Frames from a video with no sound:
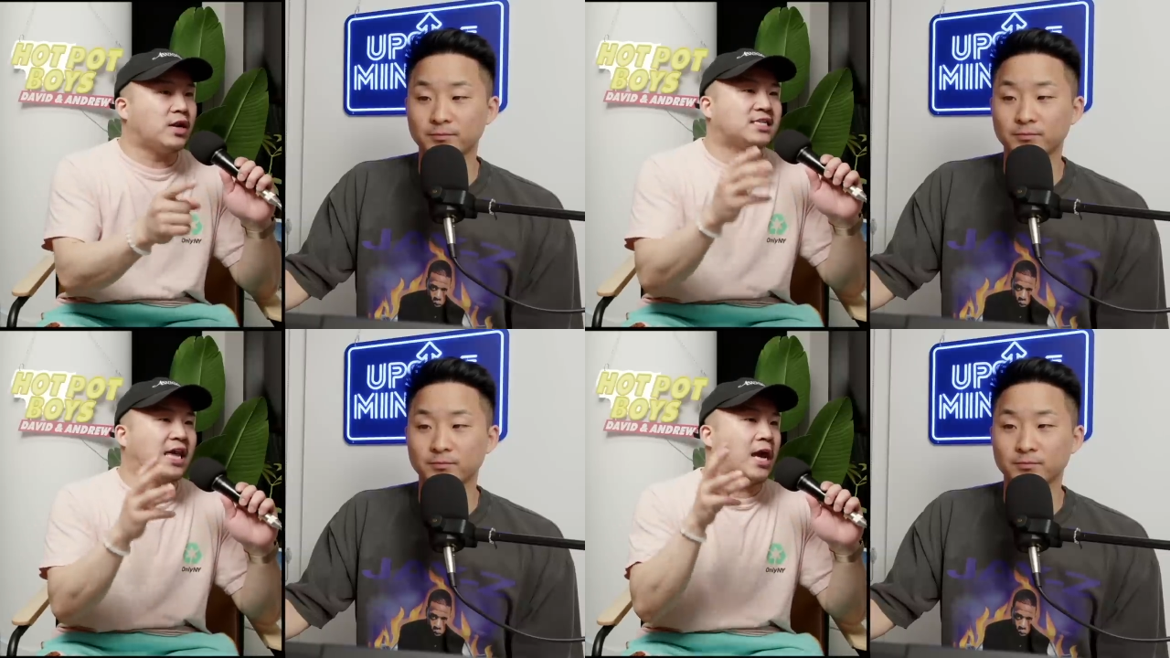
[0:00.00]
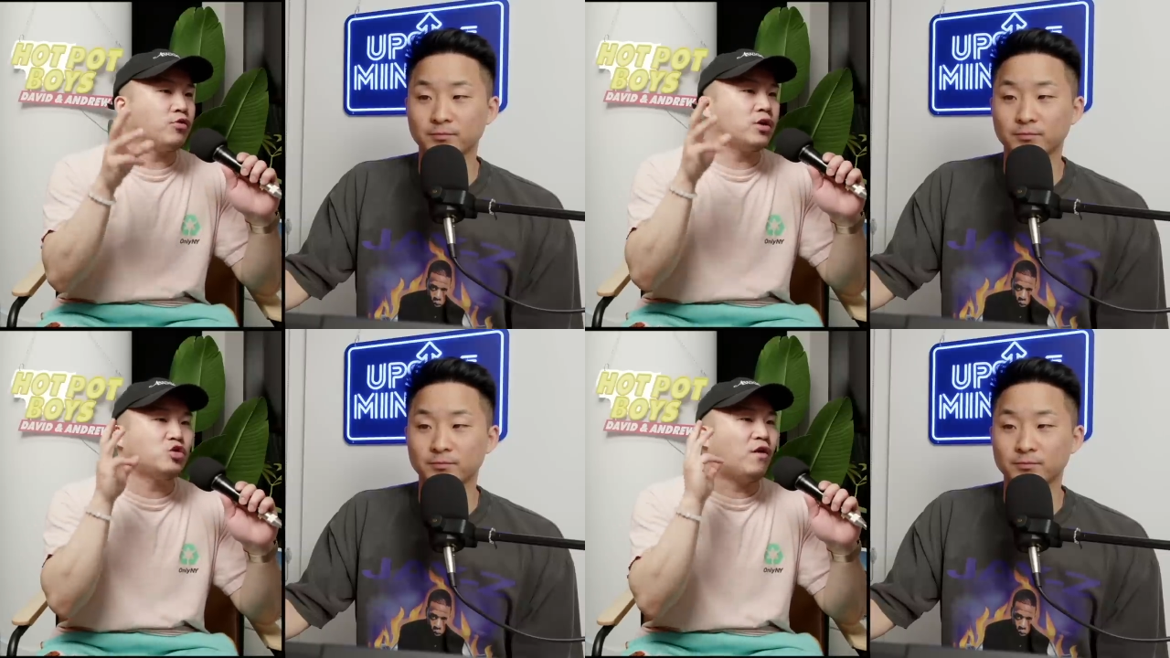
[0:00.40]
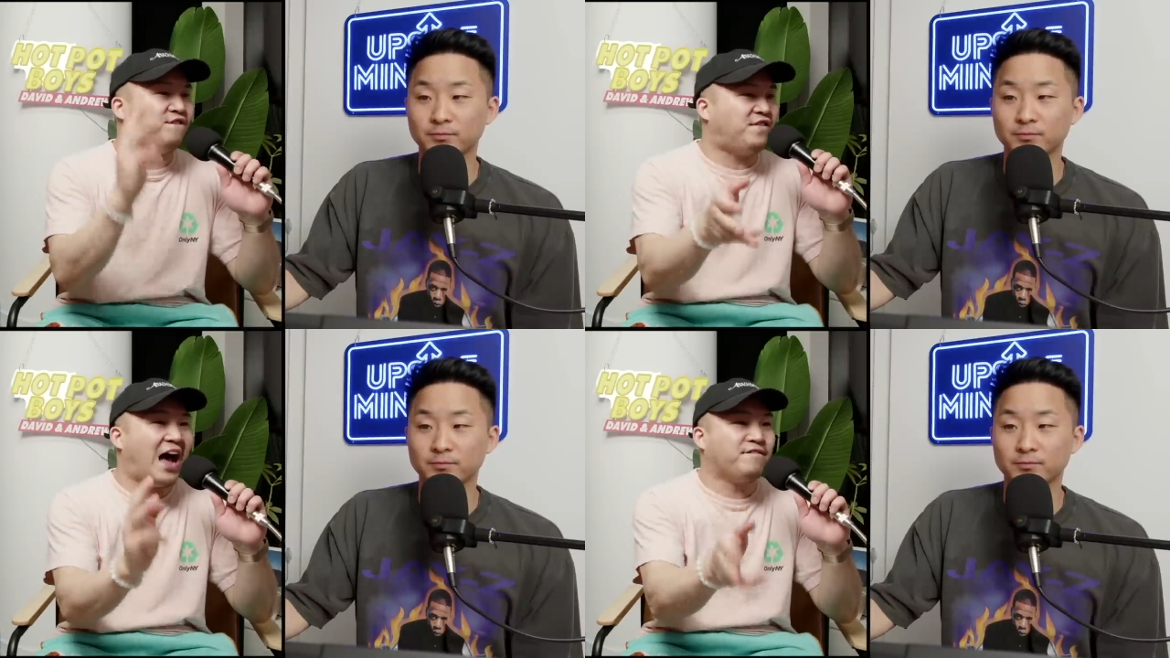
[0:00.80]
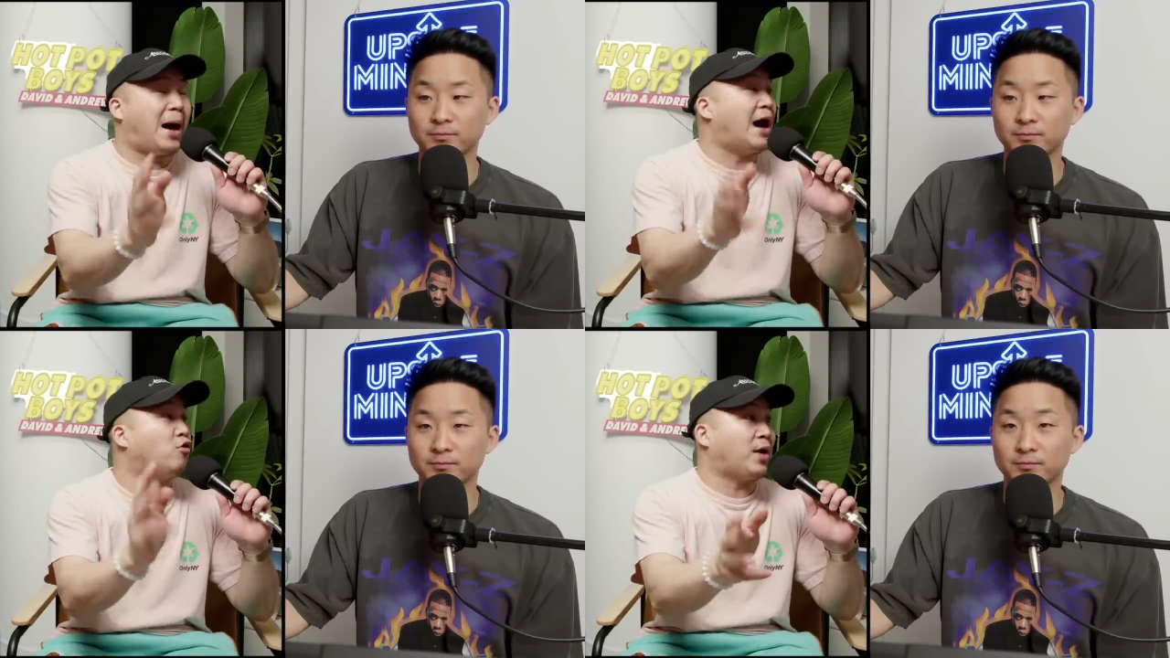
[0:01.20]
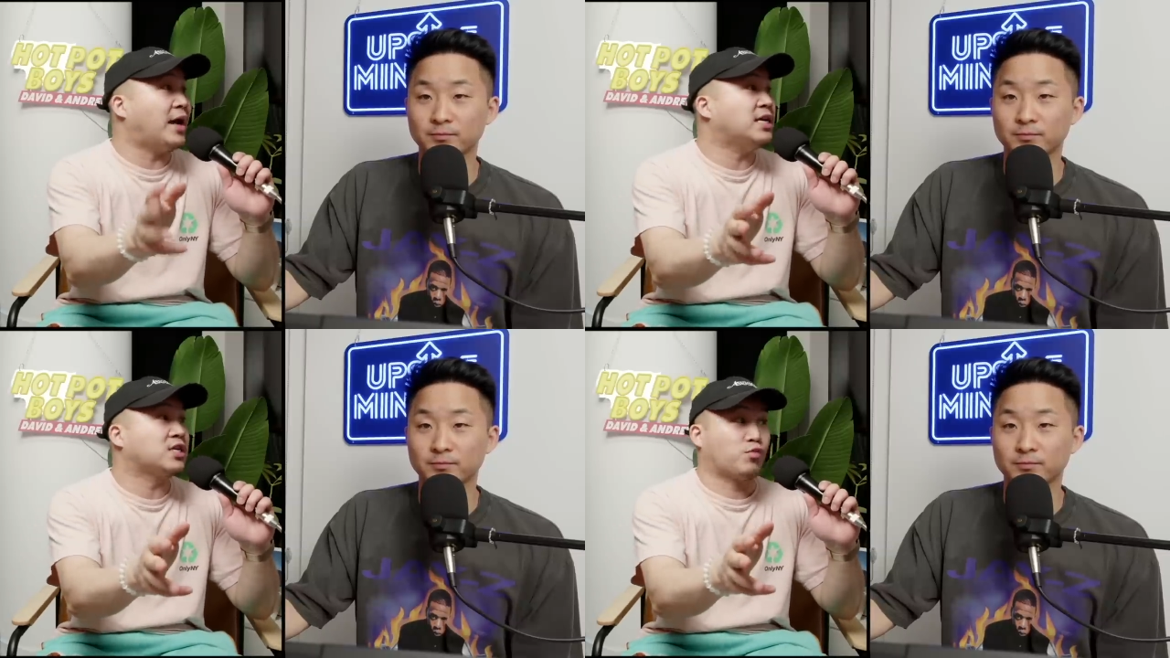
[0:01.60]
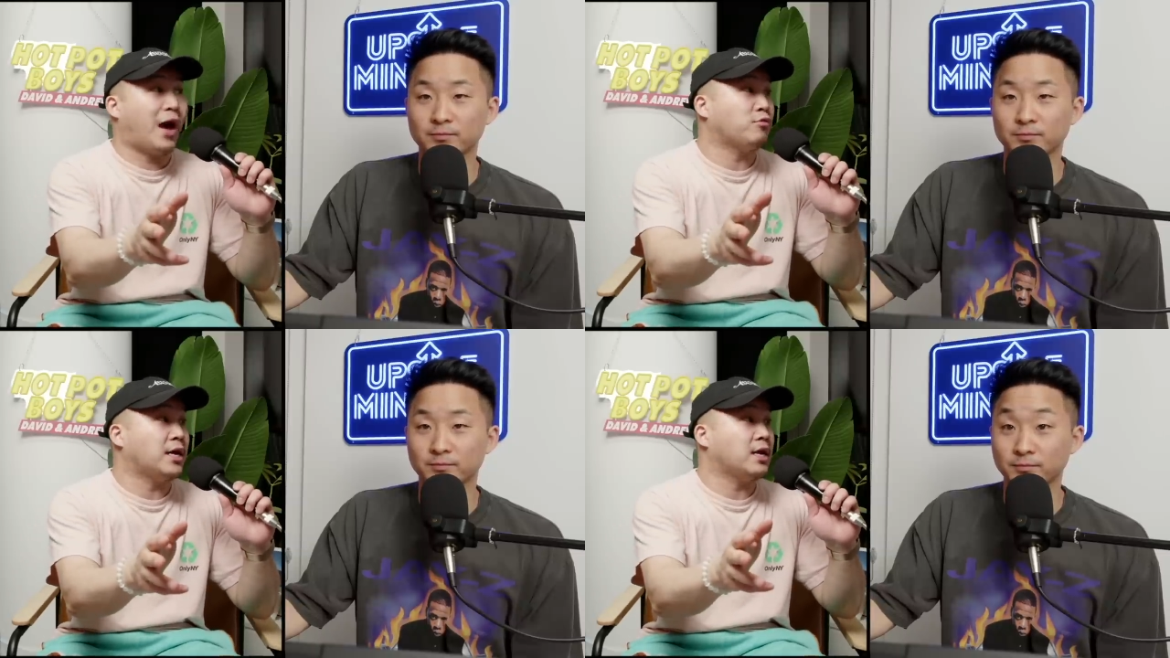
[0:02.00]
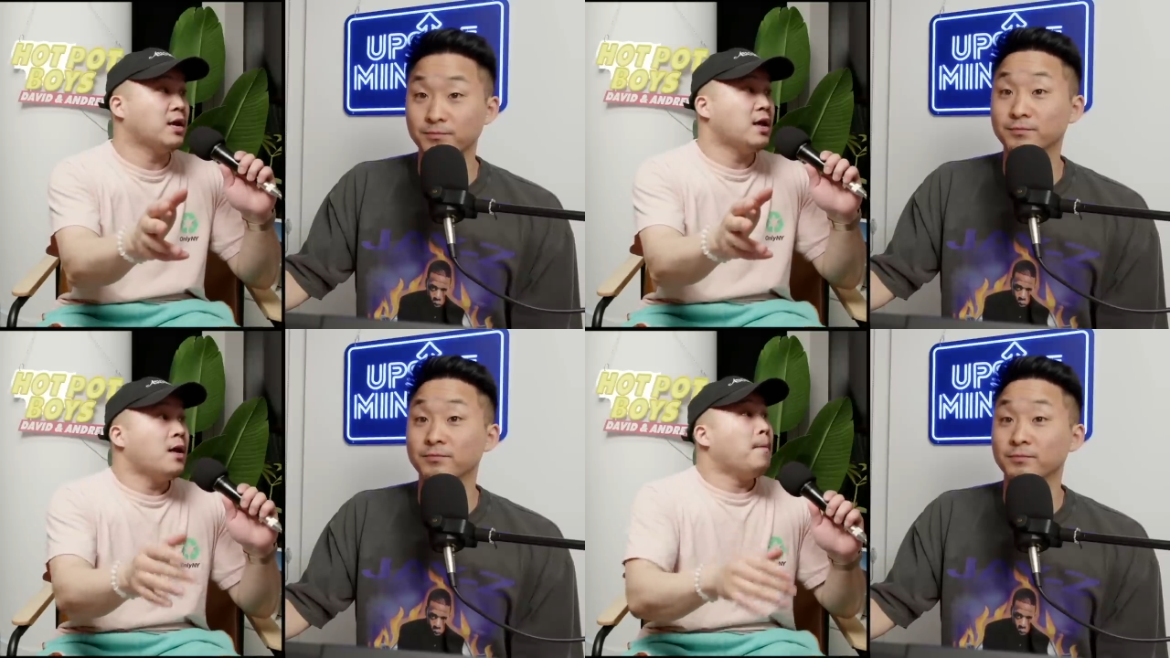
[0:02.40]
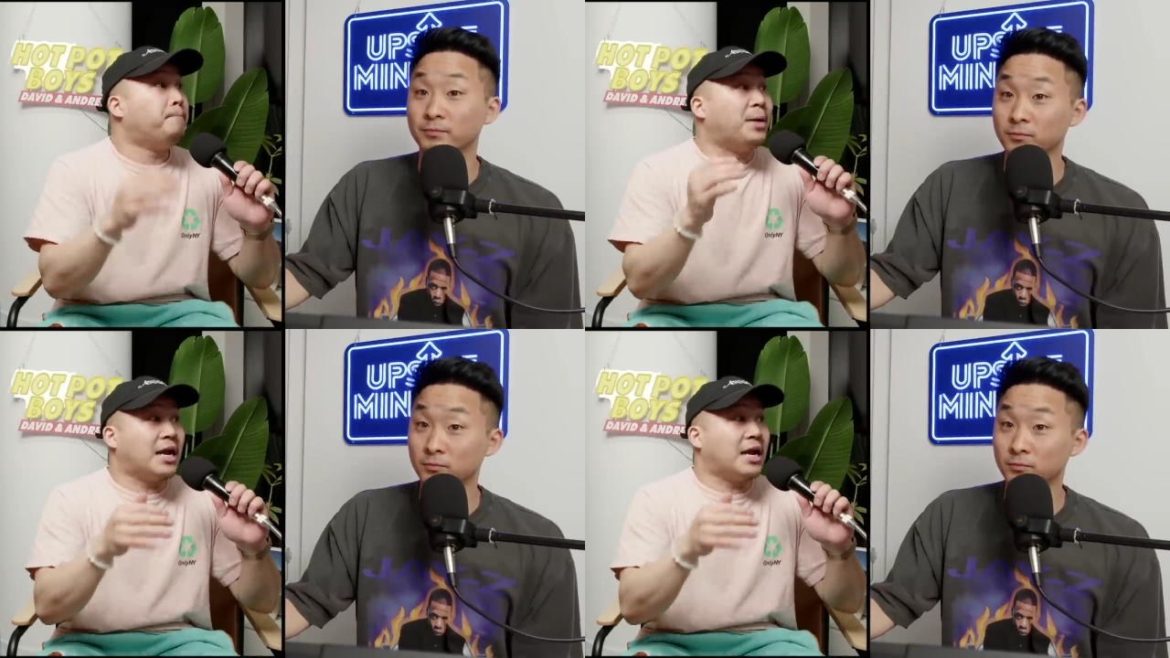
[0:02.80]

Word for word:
Speaker 1: is catering to a five mile radius around it. Mm -hmm. But